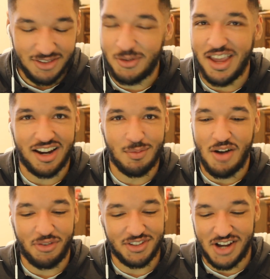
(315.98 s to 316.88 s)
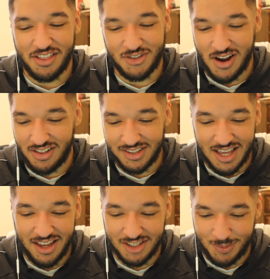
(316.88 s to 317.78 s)
You can't come off on the side of the track like
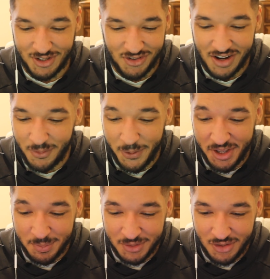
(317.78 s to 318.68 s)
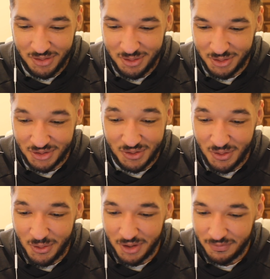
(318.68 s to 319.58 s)
that, especially not the Williams. You are
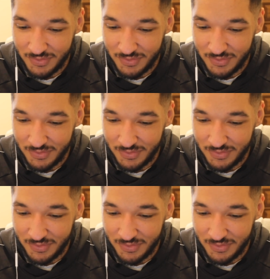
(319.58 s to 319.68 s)
screwed.